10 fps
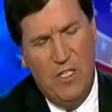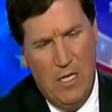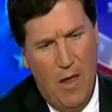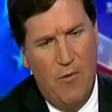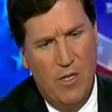
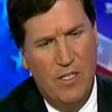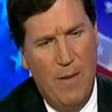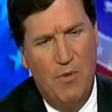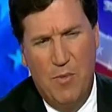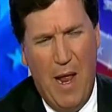seen other
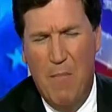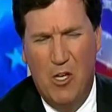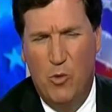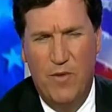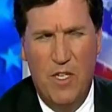examples, but I'm
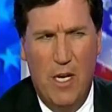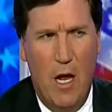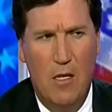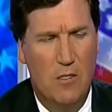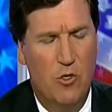not sure we've seen a
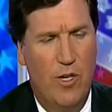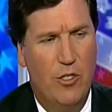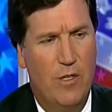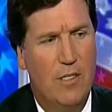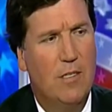
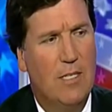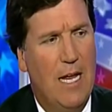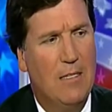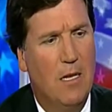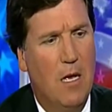concentration this
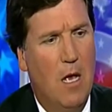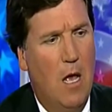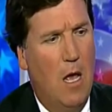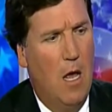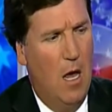intense,
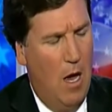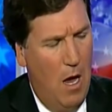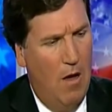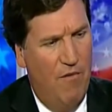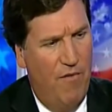
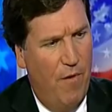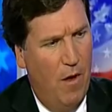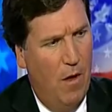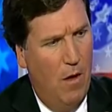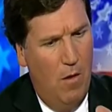of
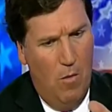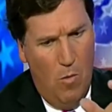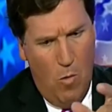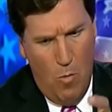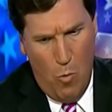
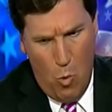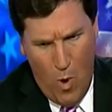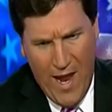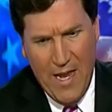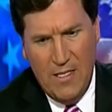
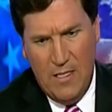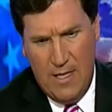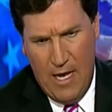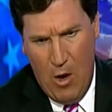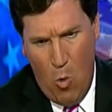ways
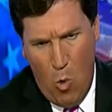that